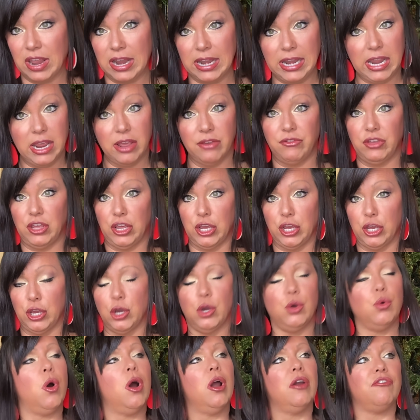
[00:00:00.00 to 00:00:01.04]
any of
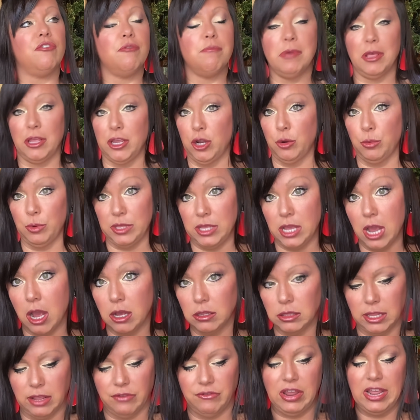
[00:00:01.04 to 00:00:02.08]
you are familiar with Young
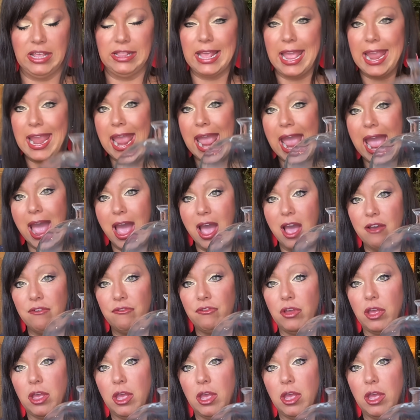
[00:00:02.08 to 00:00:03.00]
Living, they have